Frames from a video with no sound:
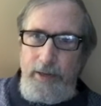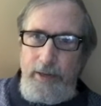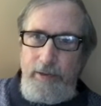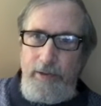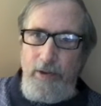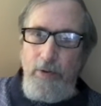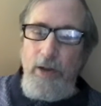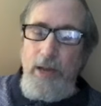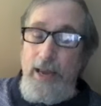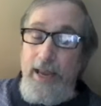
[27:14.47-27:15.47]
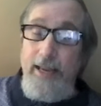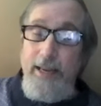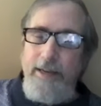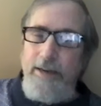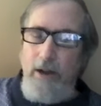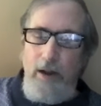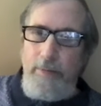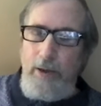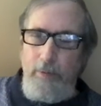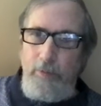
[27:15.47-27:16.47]
And so he didn't
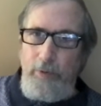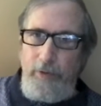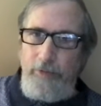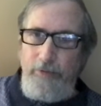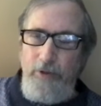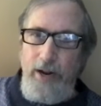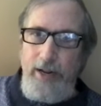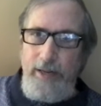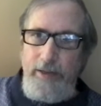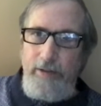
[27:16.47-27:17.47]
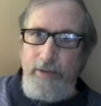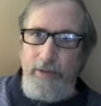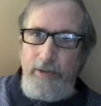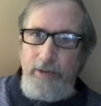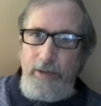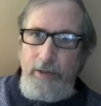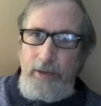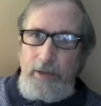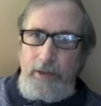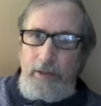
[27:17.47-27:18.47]
come up with the phrase,
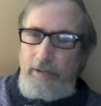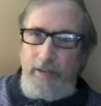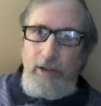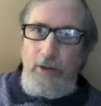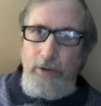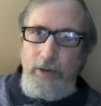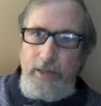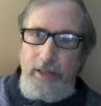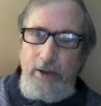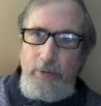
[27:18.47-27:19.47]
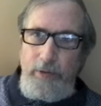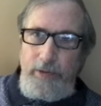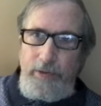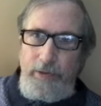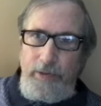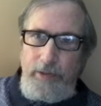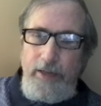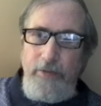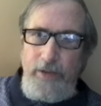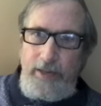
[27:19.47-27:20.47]
the slogan that was
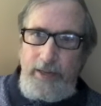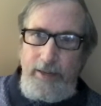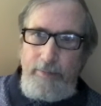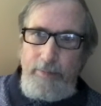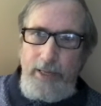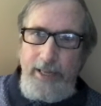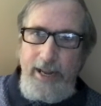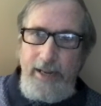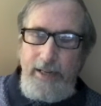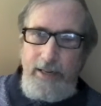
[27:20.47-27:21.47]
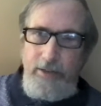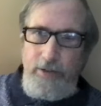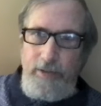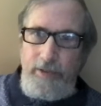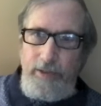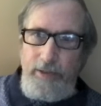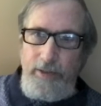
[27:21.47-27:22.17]
given to him by the ad agency.